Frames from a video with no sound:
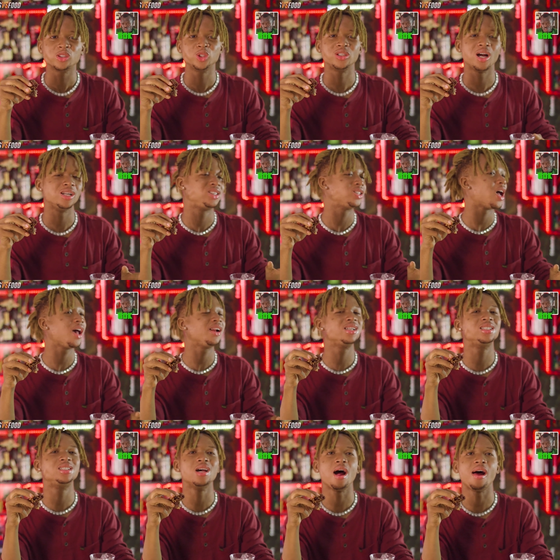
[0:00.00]
Should I change
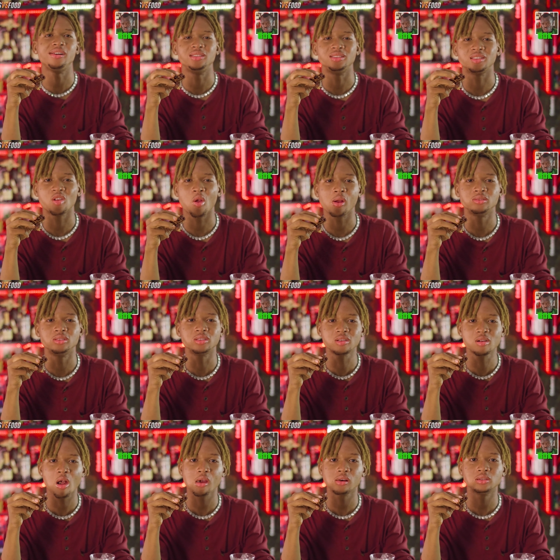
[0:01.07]
this down? Minus twenty
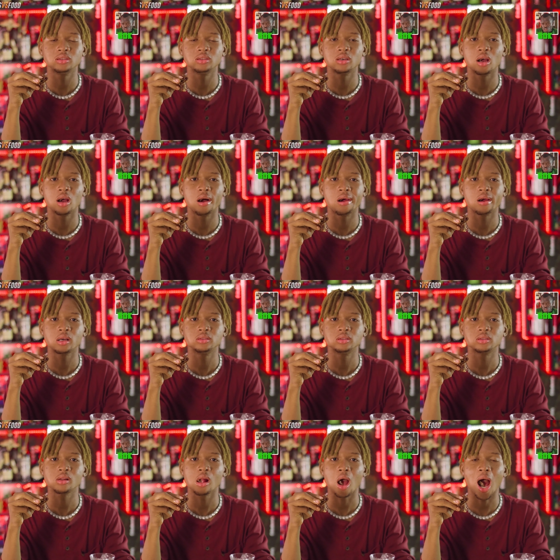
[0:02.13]
thousand naira.
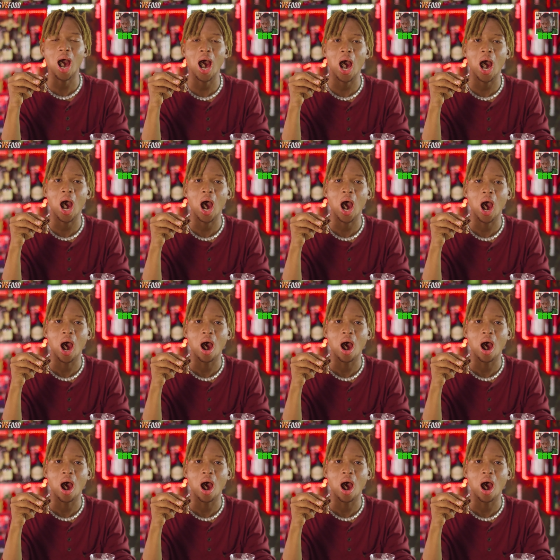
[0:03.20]
Ah.